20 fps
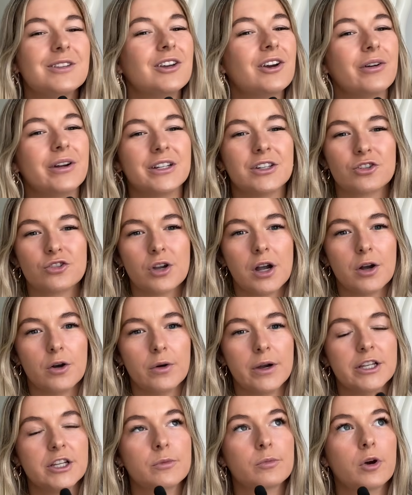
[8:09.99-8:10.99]
you're going to
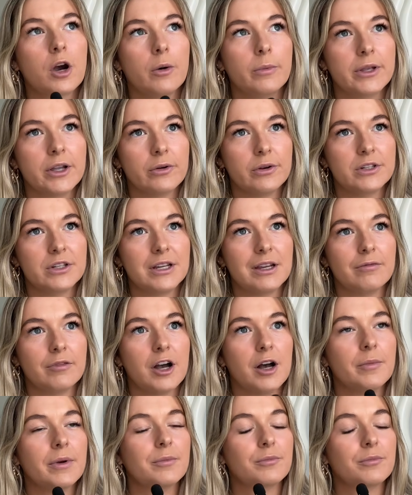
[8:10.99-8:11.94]
struggle and you're probably going to give up